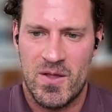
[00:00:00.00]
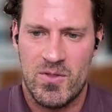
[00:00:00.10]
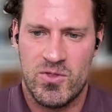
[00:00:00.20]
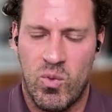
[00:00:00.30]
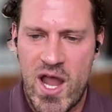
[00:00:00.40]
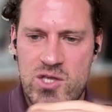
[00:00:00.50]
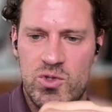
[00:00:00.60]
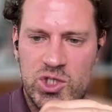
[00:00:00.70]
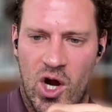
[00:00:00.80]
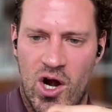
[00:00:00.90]
the way you
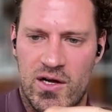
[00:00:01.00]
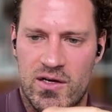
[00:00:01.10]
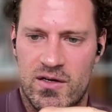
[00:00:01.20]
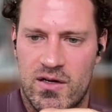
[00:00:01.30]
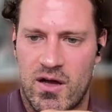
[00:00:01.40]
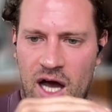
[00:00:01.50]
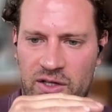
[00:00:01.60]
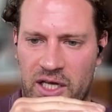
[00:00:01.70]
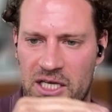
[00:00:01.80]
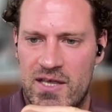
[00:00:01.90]
start on
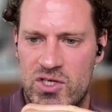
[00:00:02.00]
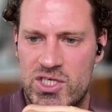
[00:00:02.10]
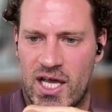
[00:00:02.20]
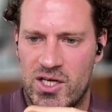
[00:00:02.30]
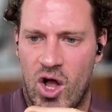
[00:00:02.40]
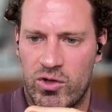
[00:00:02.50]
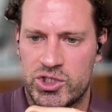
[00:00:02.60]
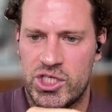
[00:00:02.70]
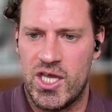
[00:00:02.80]
like a given technology